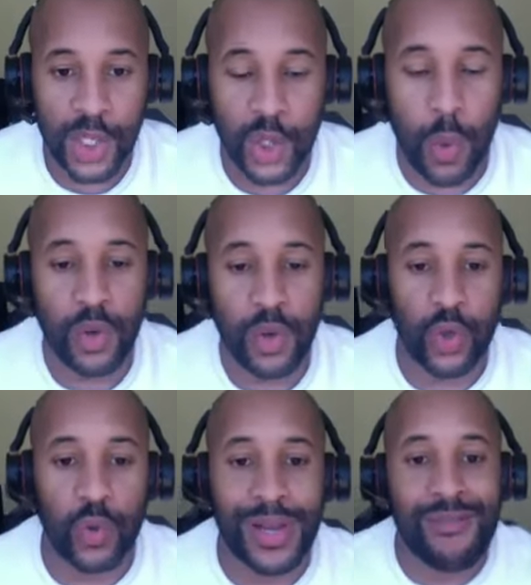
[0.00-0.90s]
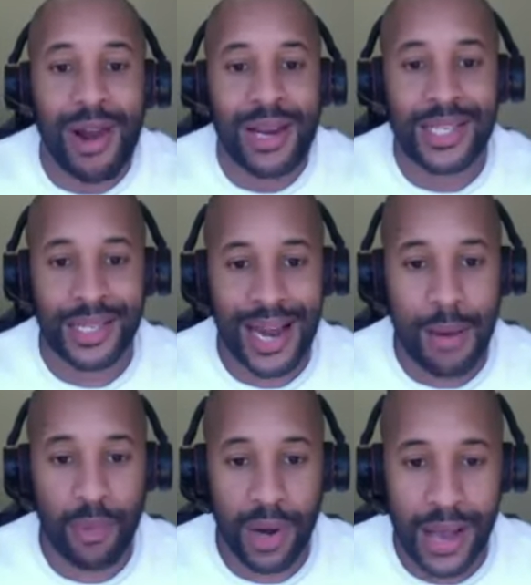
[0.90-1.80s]
So when you do directly to
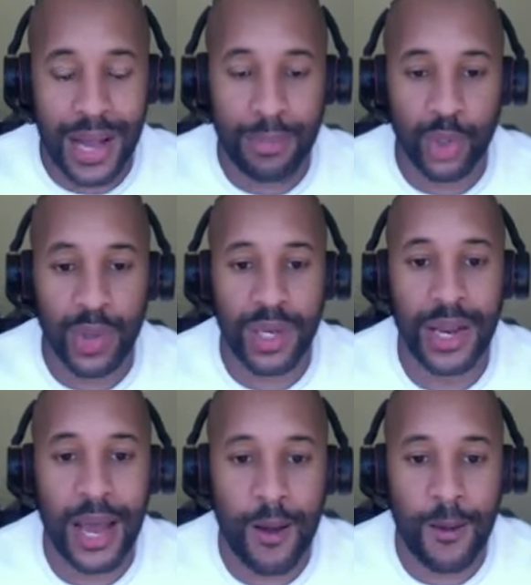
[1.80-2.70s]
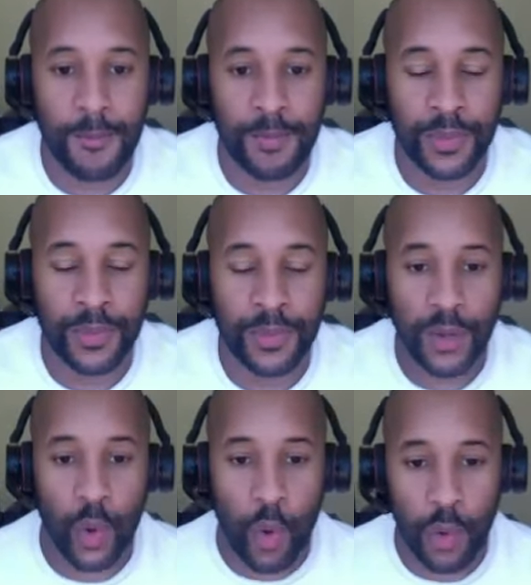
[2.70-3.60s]
camera like I'm doing now,
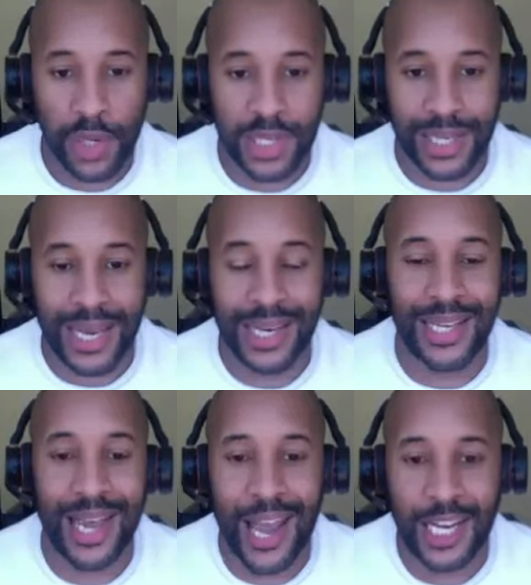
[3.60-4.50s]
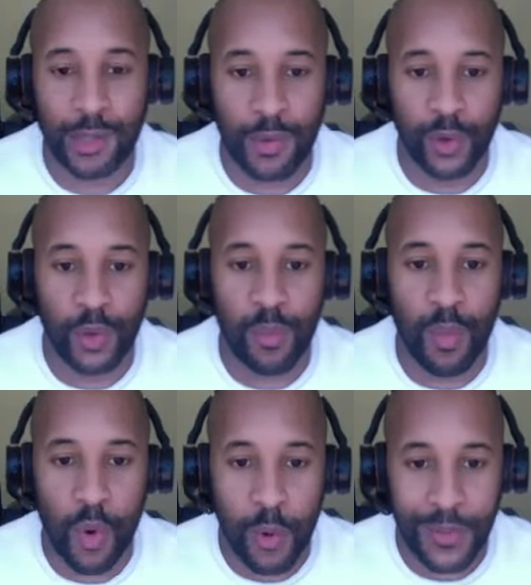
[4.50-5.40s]
the audience can engage with you
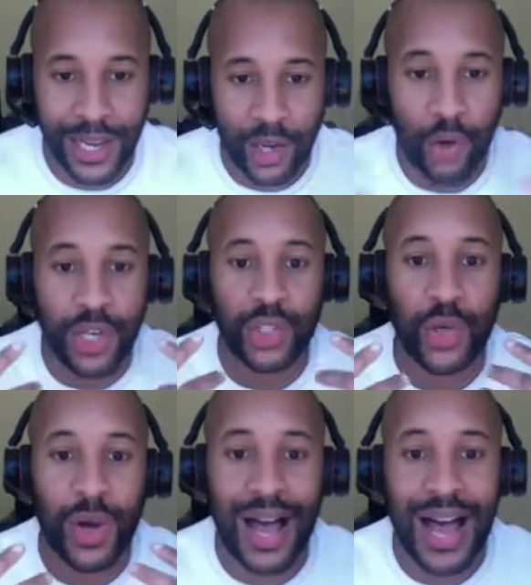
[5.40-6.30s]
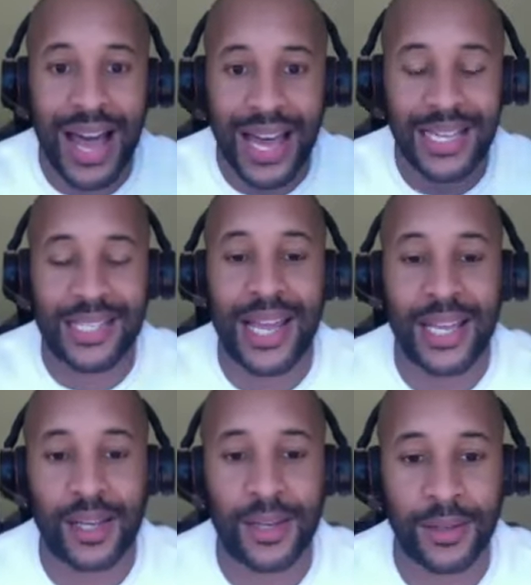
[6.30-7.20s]
more. They can look into your eyes,
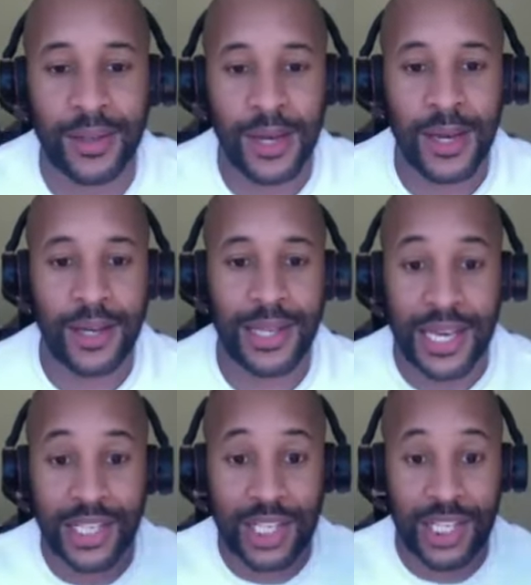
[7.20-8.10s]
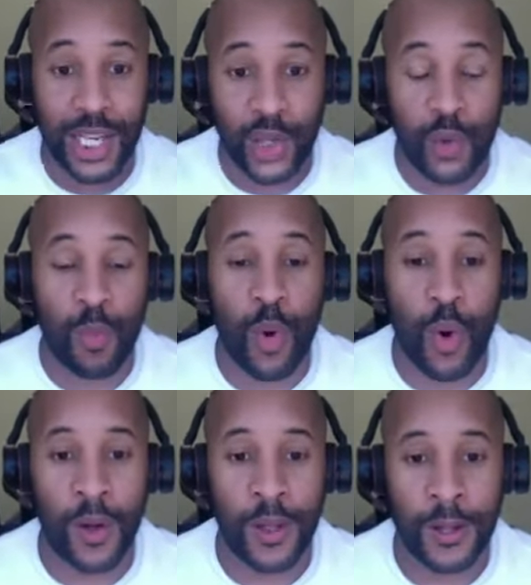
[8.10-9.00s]
they can see you
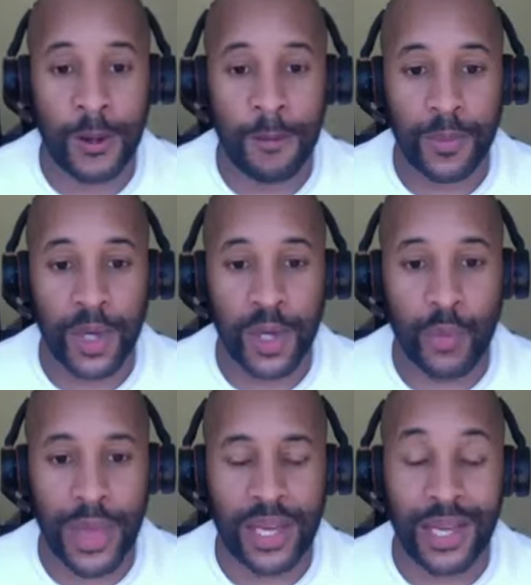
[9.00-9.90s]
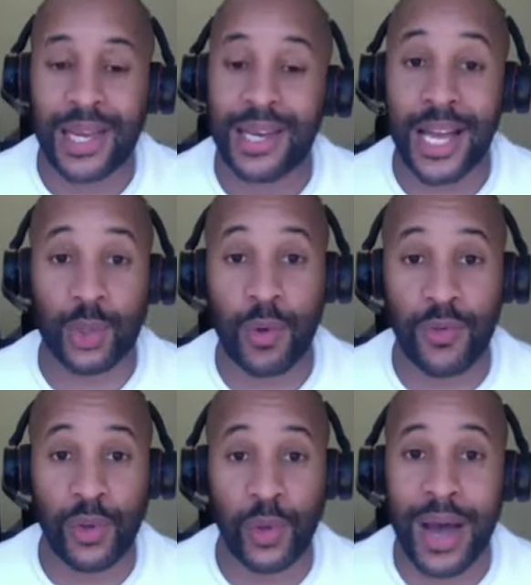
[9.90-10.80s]
more, they can connect
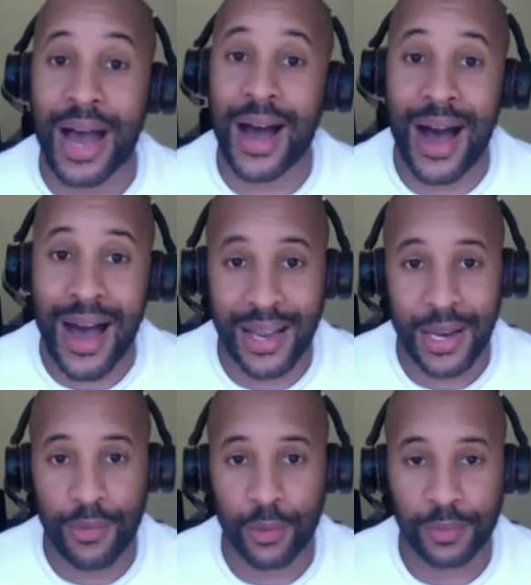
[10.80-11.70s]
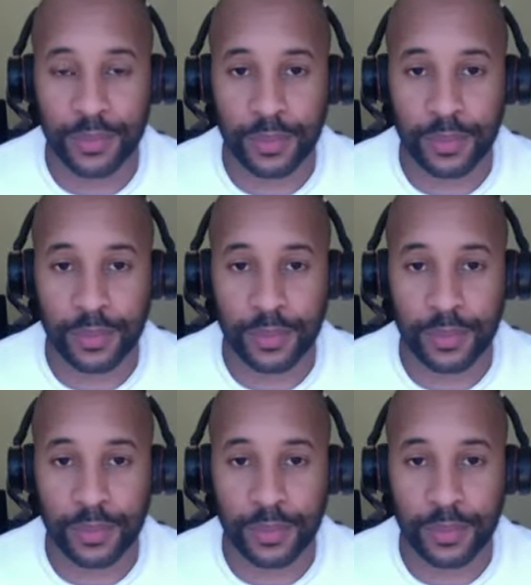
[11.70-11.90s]
with you at a higher level.